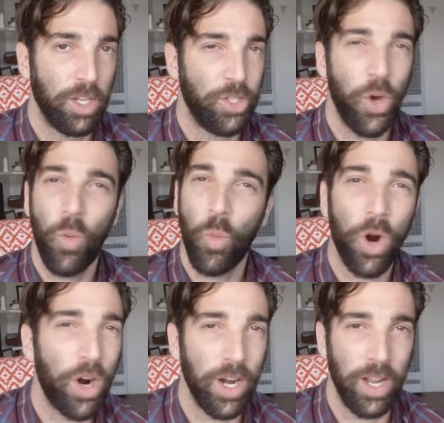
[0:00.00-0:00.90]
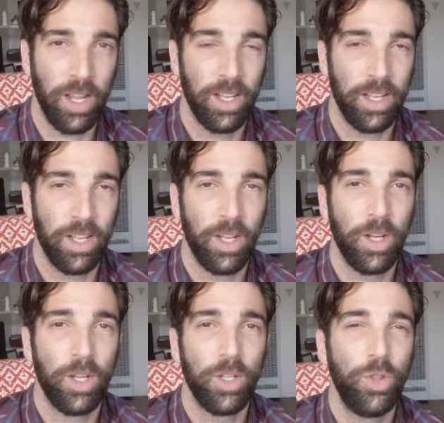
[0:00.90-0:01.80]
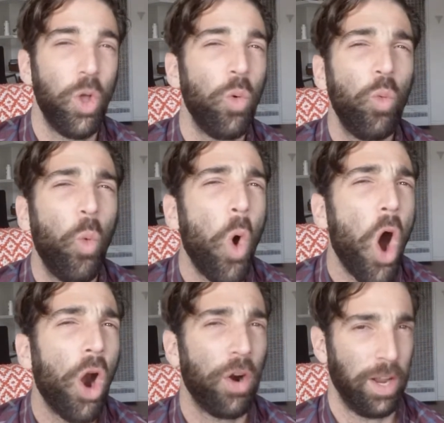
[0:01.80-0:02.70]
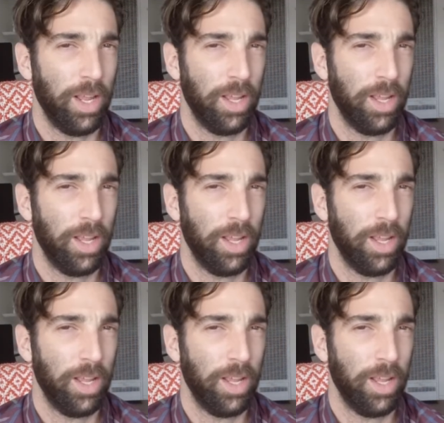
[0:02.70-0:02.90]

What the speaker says: Don't worry. Don't worry.